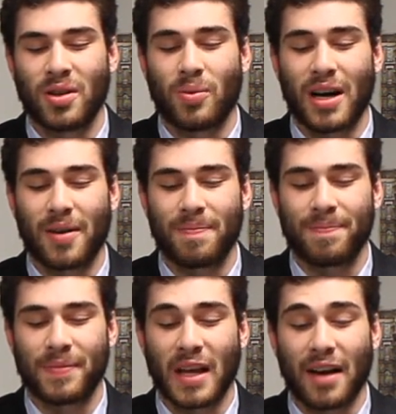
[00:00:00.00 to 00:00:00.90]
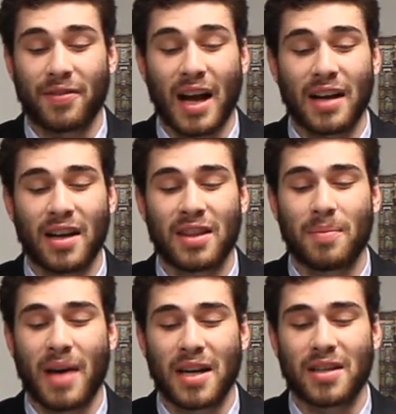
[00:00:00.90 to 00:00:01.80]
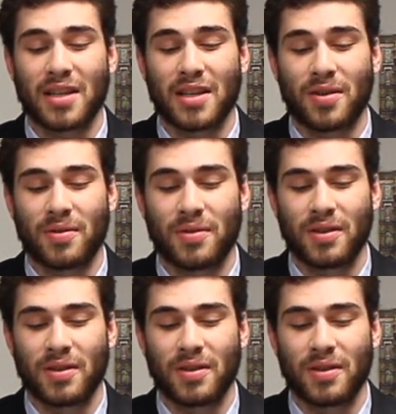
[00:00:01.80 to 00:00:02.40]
Well, I've got nothing better to do.